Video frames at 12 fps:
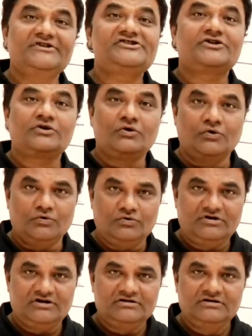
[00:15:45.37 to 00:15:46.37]
which
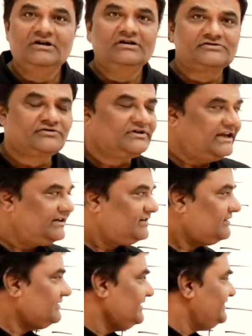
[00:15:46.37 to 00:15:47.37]
code. So
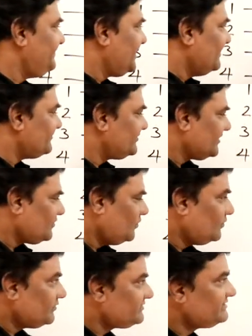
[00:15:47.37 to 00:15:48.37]
like these becomes the
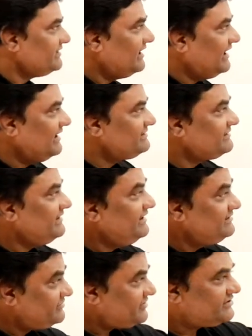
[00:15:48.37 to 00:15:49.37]
codes as
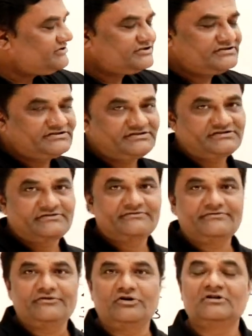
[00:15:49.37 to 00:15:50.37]
instructions
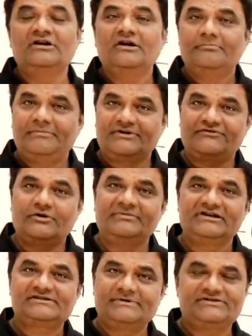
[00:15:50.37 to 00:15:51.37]
for
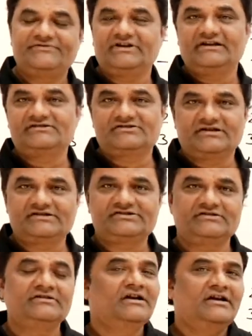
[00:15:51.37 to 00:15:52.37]
performing specific
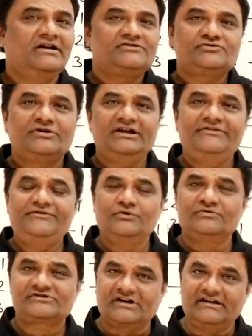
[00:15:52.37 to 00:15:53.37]
instruction. So if
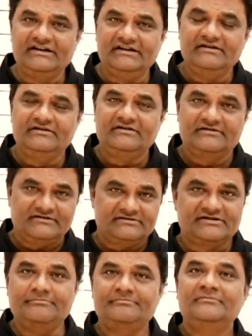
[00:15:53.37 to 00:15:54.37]
you study
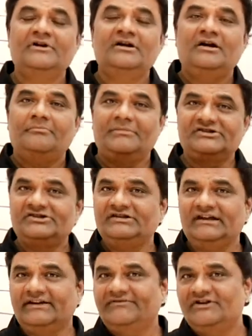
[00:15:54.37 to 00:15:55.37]
some
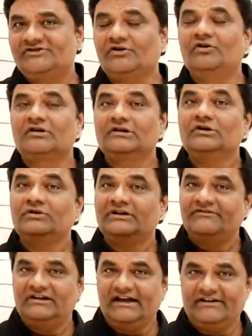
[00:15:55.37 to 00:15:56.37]
machine language or low
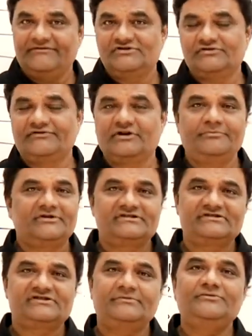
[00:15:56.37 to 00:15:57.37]
level language of computer
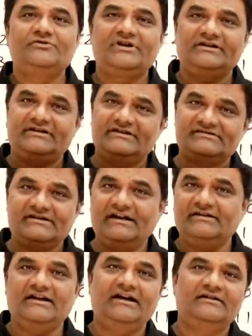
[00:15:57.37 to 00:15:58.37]
system, you can
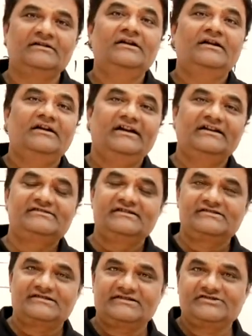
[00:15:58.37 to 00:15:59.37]
understand that its
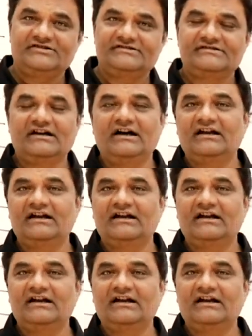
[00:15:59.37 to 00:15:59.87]
instructions